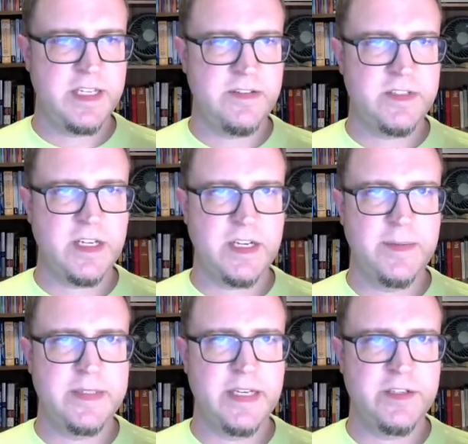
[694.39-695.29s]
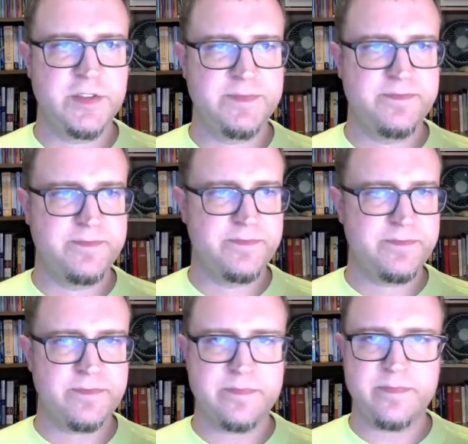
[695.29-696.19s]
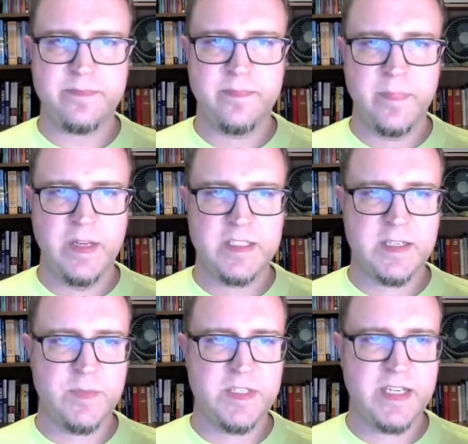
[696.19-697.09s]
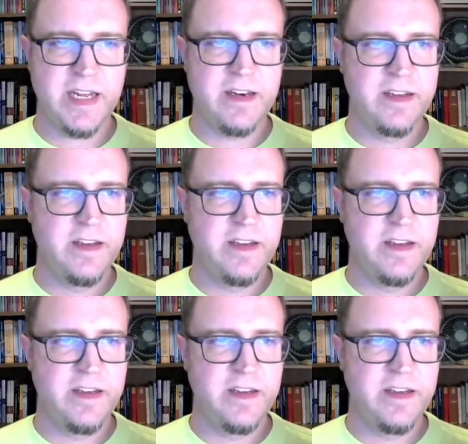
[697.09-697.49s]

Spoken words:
Native's documentation. Someone said